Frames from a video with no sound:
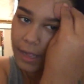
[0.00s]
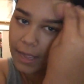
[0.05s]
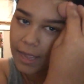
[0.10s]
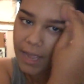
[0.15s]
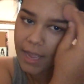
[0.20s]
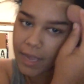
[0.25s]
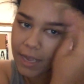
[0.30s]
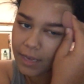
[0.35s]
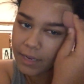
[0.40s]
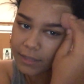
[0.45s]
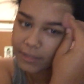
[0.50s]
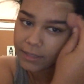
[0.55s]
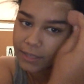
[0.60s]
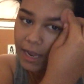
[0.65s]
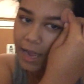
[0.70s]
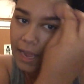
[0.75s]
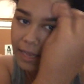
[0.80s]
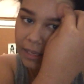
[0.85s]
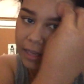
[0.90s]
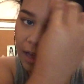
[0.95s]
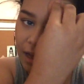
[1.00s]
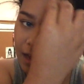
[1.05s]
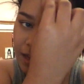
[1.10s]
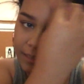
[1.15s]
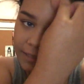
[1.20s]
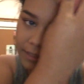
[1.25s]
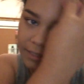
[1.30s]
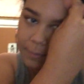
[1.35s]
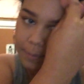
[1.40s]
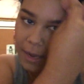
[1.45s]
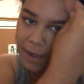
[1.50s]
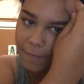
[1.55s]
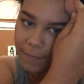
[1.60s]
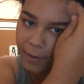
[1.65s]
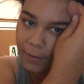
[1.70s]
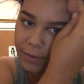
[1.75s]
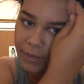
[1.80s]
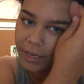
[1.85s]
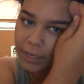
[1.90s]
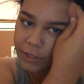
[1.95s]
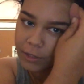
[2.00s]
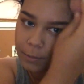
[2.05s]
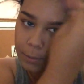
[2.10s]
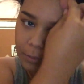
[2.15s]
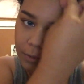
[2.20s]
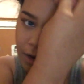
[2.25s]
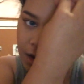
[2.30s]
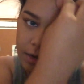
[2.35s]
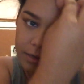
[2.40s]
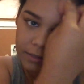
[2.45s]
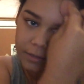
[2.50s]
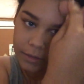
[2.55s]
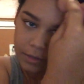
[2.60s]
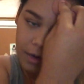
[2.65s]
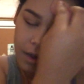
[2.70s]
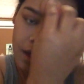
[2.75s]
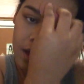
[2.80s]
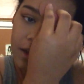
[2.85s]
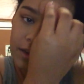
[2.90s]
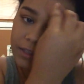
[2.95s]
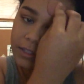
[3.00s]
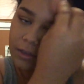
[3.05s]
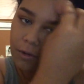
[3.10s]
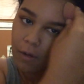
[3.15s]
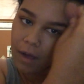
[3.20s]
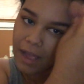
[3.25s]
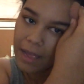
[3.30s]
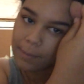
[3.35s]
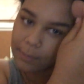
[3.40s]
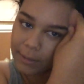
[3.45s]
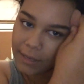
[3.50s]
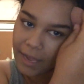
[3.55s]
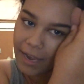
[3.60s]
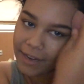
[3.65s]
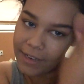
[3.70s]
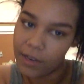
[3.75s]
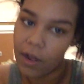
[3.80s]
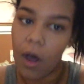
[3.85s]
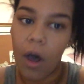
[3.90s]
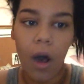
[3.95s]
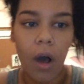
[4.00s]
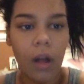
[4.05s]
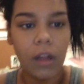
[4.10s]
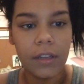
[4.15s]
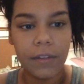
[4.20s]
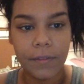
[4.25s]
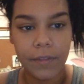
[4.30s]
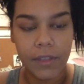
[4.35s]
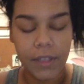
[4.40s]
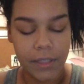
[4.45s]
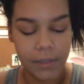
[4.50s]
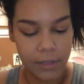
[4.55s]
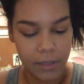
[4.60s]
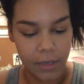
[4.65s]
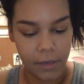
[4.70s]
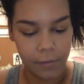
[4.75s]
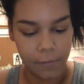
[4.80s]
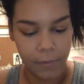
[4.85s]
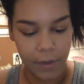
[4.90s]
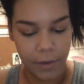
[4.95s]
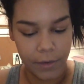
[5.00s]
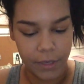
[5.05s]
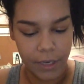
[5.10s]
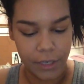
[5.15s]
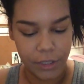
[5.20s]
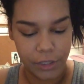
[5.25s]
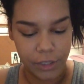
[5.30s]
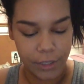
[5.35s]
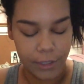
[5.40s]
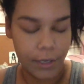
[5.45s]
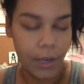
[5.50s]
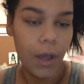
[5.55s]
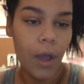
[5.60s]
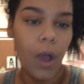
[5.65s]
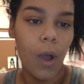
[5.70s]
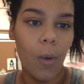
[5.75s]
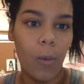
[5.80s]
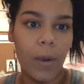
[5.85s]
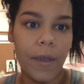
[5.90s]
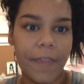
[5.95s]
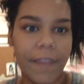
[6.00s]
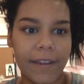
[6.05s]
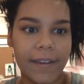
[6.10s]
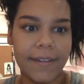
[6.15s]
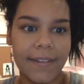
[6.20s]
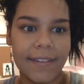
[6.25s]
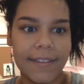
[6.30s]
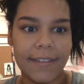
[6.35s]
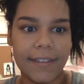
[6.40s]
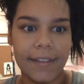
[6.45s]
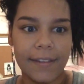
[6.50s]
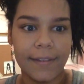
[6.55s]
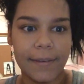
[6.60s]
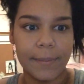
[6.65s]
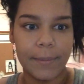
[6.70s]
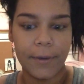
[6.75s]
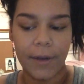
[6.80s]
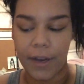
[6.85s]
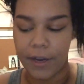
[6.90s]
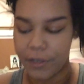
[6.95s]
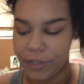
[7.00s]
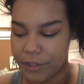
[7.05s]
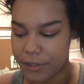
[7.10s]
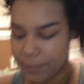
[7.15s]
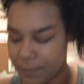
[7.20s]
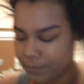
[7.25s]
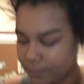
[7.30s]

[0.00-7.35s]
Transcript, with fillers: And I lost my foundation brush, so I applied all of this foundation with a concealer brush.